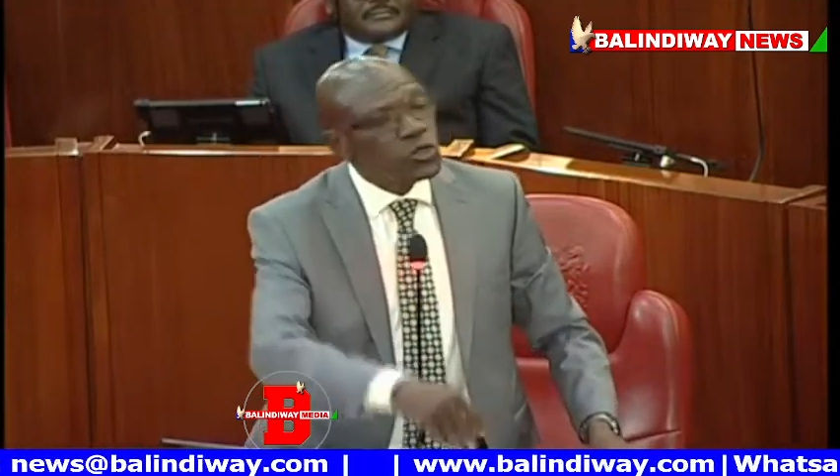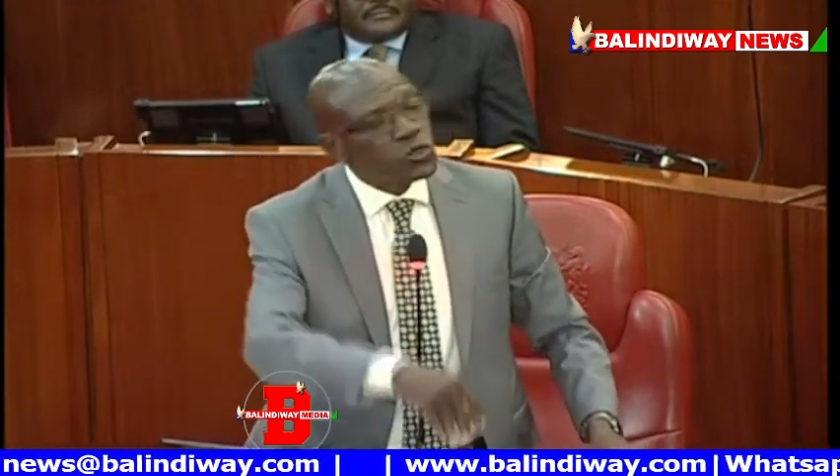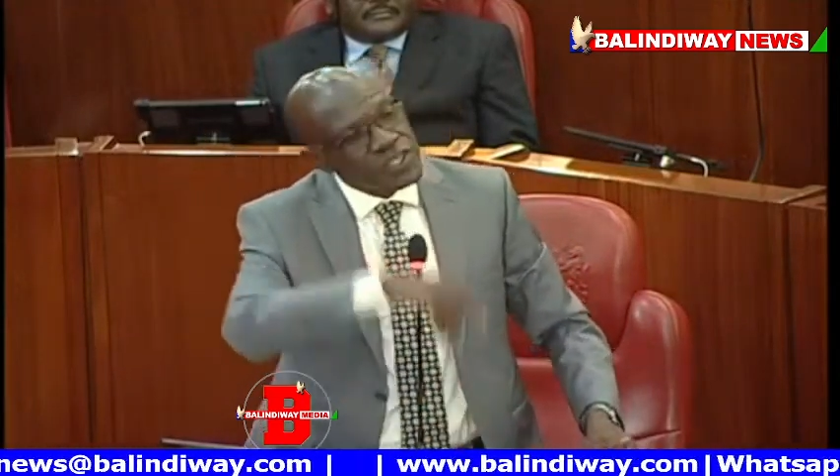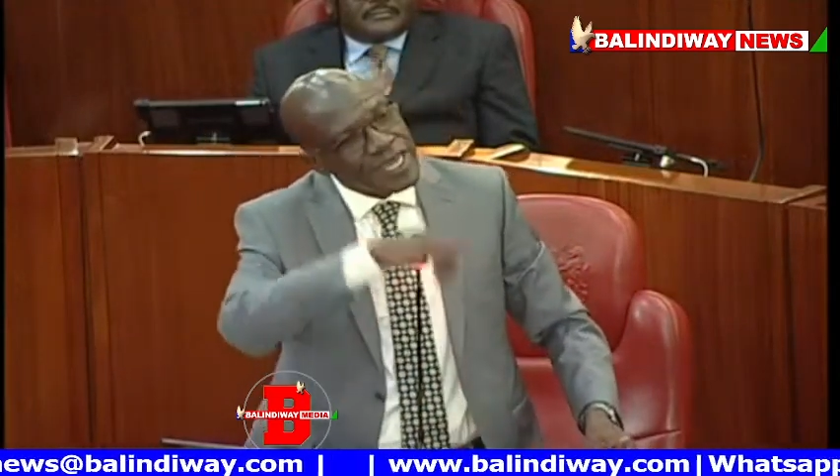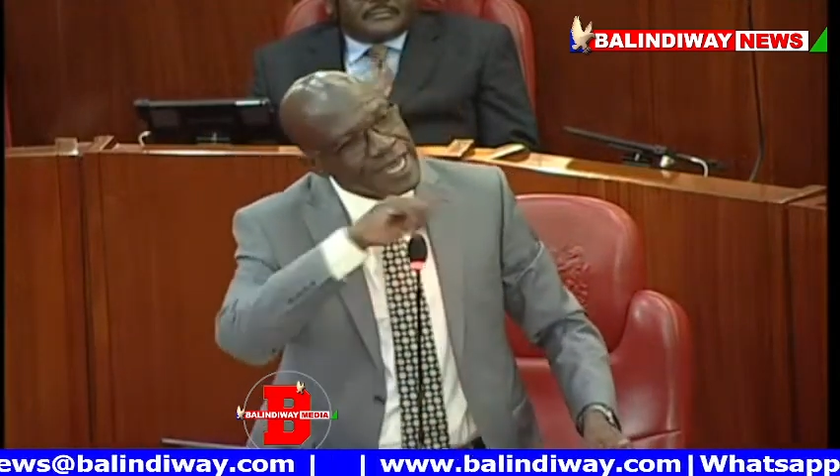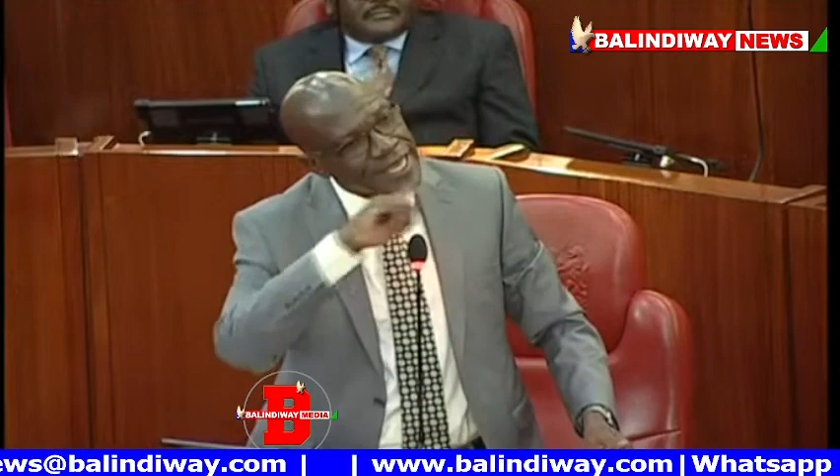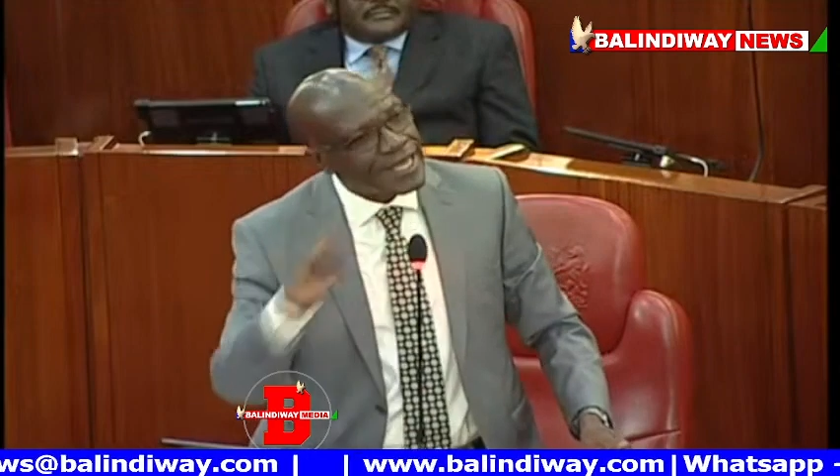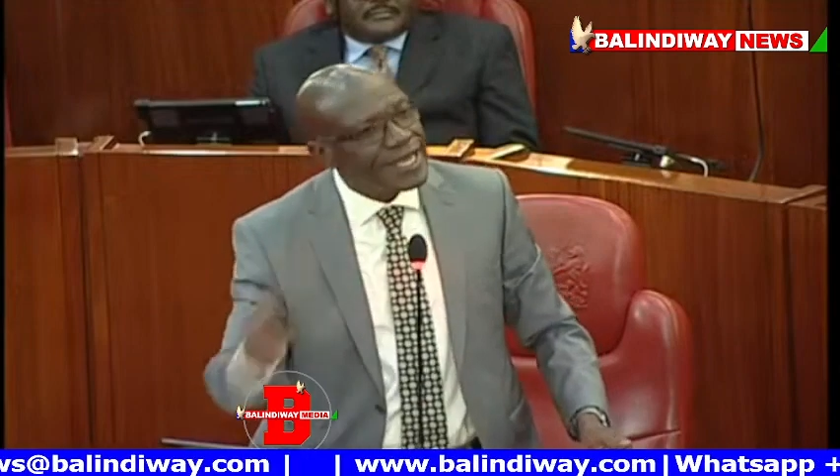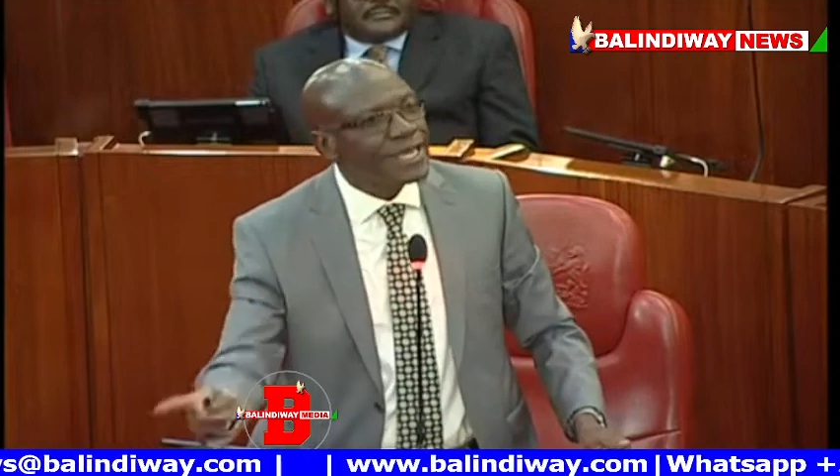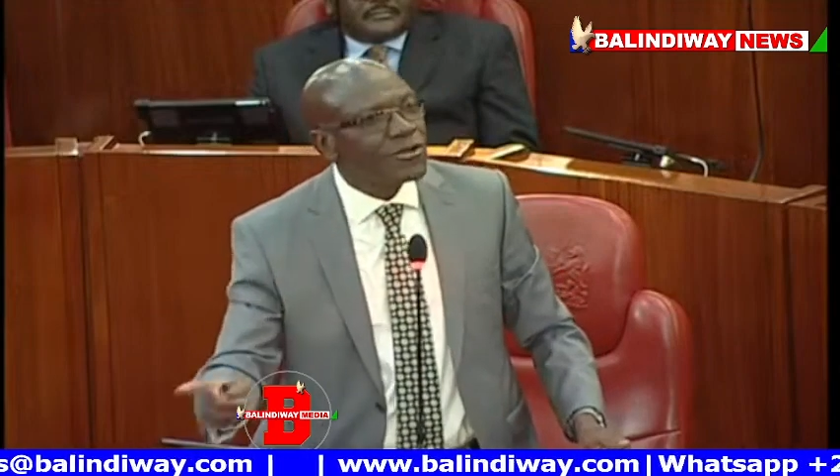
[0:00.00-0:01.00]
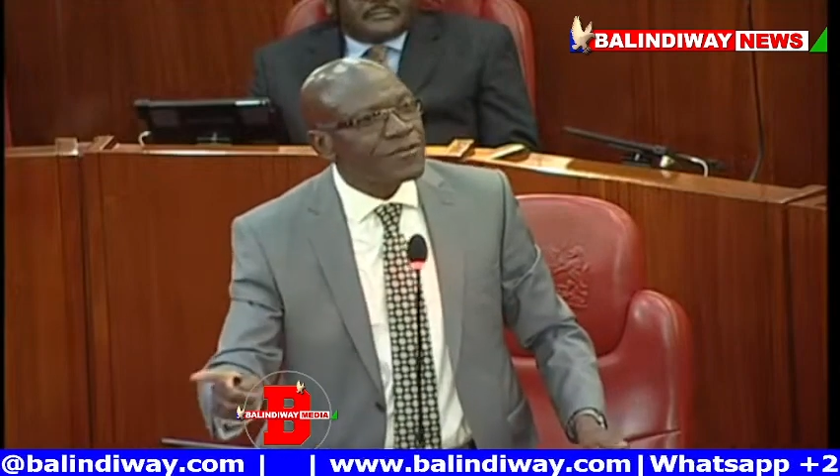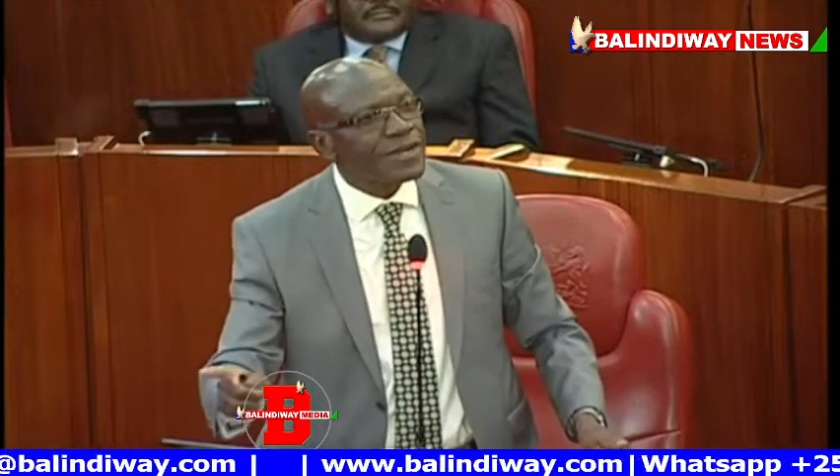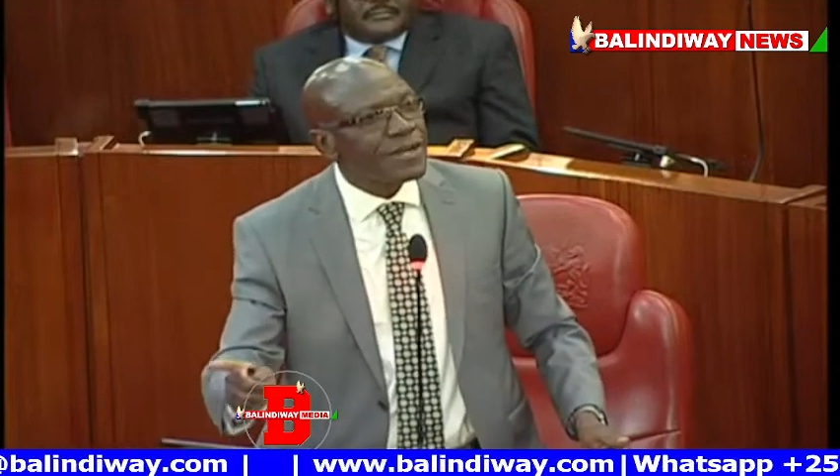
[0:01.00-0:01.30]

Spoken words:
to the other end of